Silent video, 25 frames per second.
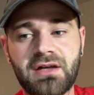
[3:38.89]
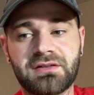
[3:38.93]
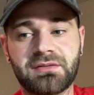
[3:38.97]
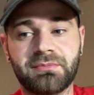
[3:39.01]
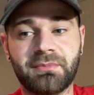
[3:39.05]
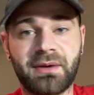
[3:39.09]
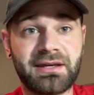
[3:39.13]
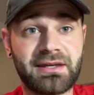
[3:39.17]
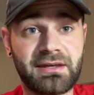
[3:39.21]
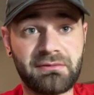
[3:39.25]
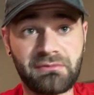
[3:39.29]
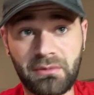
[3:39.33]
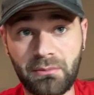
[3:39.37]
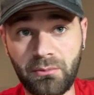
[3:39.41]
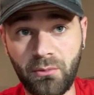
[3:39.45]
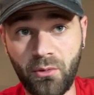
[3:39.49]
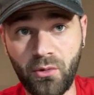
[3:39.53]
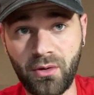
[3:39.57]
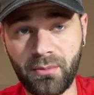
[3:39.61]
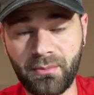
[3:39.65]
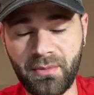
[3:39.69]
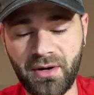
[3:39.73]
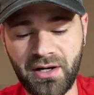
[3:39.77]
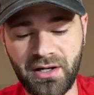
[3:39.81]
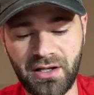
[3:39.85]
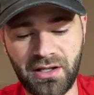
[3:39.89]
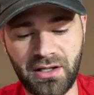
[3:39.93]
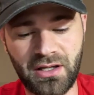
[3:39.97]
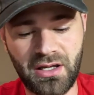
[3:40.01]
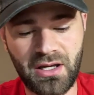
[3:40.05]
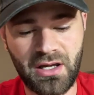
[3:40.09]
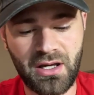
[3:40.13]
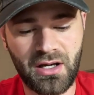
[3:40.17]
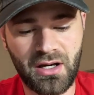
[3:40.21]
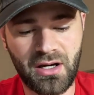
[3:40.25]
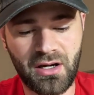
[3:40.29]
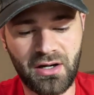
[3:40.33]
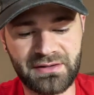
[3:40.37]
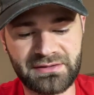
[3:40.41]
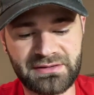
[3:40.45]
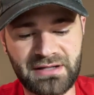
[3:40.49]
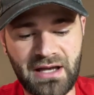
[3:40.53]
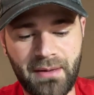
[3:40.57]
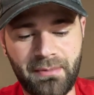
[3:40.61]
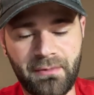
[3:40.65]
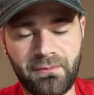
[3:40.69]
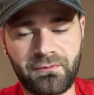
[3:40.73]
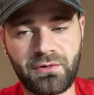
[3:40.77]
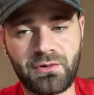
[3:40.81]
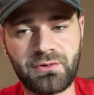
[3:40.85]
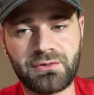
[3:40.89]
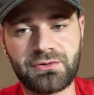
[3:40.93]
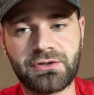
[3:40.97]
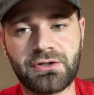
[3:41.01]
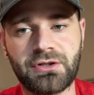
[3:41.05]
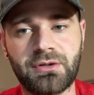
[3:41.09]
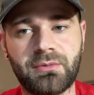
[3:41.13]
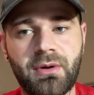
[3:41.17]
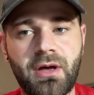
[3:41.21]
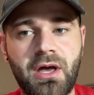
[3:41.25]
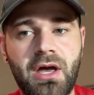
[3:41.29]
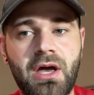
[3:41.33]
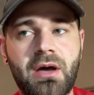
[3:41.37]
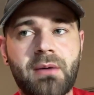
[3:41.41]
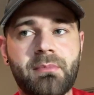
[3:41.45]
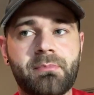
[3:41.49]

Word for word: to make even more money on top of YouTube